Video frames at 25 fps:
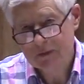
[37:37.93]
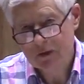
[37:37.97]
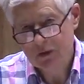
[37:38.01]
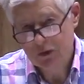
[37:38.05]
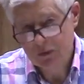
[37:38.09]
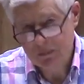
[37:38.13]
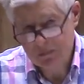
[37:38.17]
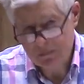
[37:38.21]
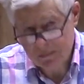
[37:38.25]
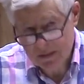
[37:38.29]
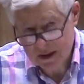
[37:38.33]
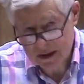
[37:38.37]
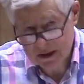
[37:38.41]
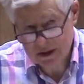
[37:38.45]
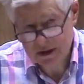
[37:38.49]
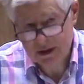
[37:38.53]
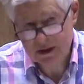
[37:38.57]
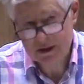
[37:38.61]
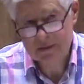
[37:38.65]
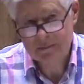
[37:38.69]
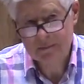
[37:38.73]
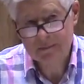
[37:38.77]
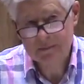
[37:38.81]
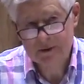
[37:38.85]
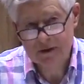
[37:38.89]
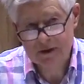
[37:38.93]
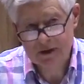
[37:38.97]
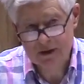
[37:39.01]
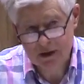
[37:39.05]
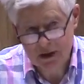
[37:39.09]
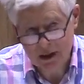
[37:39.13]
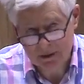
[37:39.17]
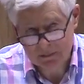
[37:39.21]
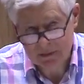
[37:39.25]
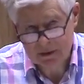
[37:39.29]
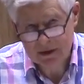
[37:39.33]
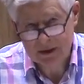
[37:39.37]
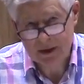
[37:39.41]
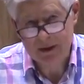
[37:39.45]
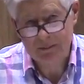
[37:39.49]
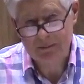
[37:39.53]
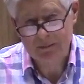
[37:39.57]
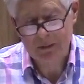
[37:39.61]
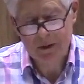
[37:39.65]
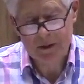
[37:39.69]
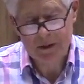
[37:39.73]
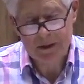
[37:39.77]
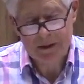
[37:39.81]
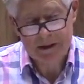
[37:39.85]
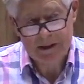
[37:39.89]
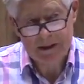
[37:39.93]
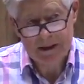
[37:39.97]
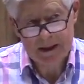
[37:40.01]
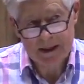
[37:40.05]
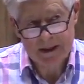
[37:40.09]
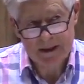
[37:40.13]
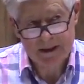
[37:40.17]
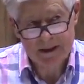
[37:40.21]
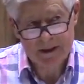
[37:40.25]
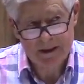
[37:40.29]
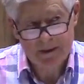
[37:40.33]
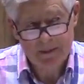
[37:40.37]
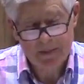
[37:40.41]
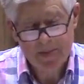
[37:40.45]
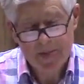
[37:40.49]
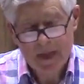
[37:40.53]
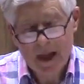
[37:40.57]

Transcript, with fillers: You must stop it and put it to death.